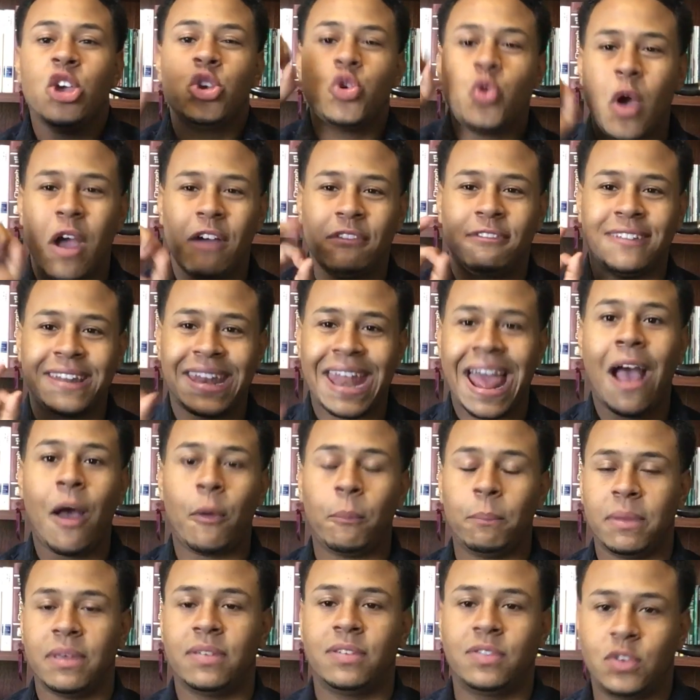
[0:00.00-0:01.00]
you have now
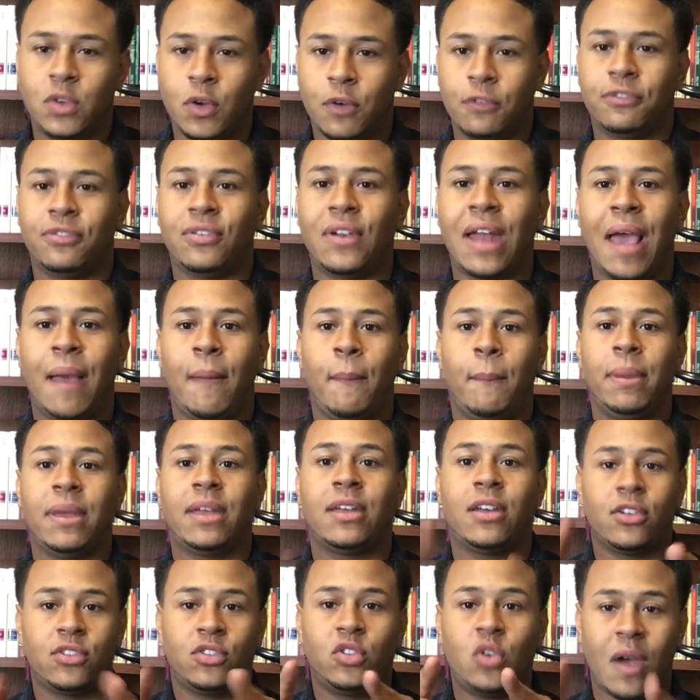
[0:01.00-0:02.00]
missed your flight
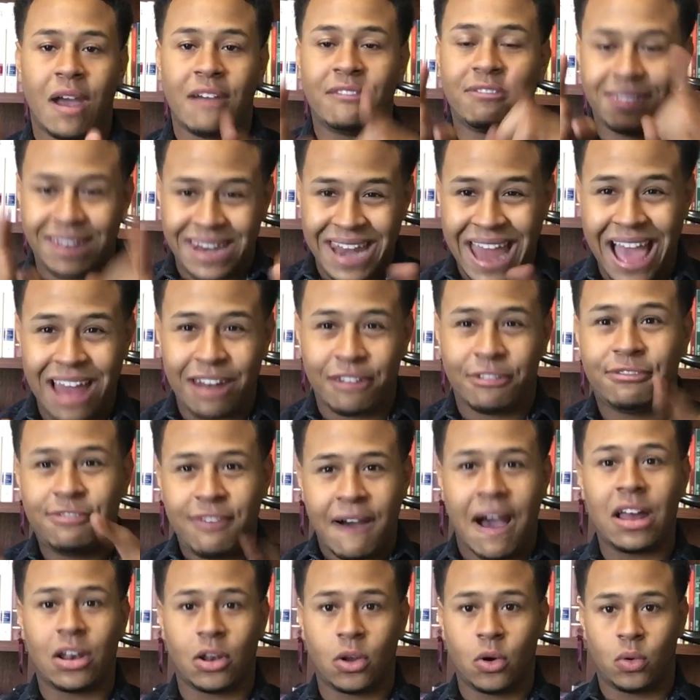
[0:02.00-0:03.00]
because you have not
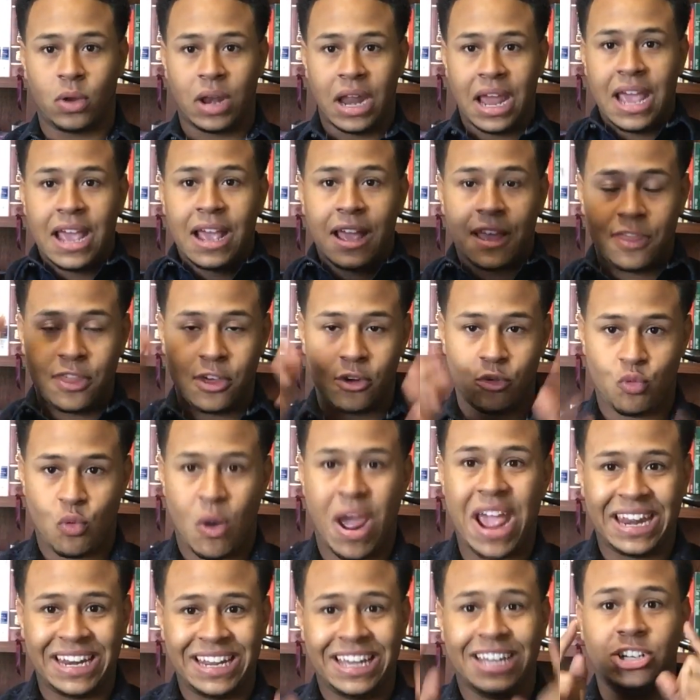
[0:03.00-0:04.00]
followed the
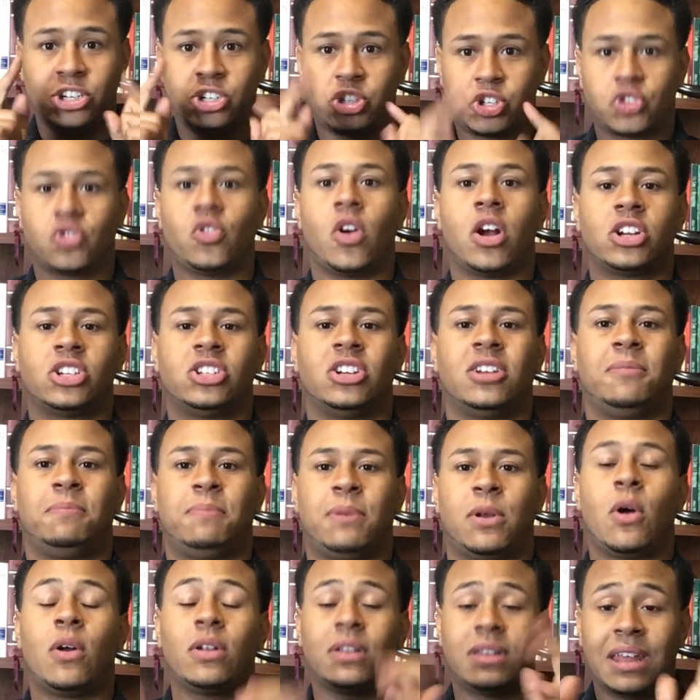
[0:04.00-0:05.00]
right instruction.
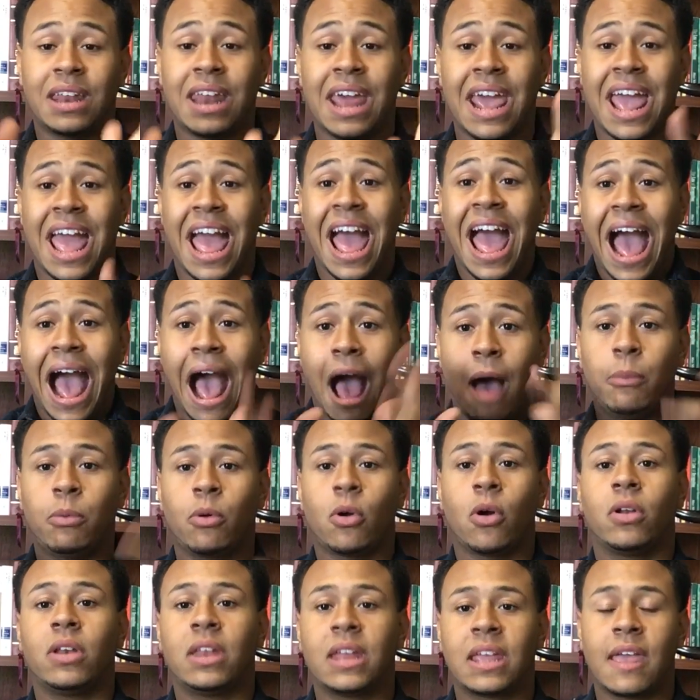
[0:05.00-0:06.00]
But on today, I'm
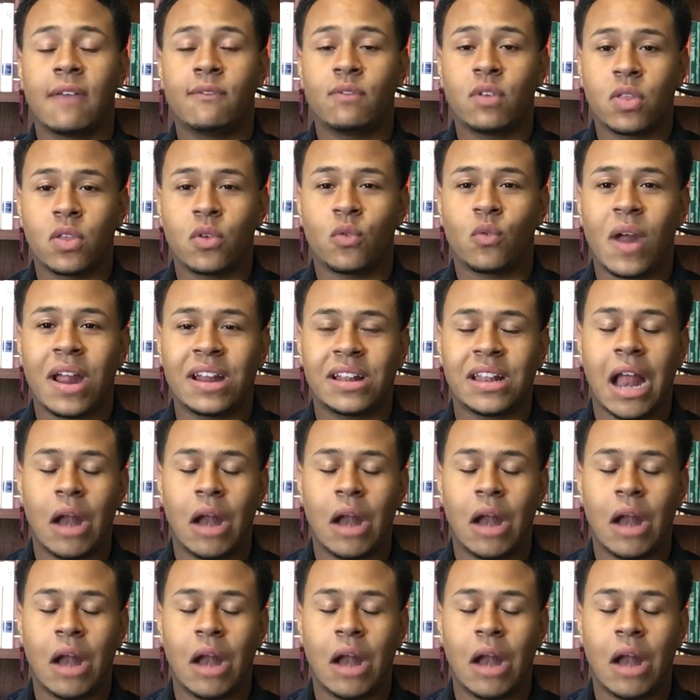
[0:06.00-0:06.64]
going to give you the right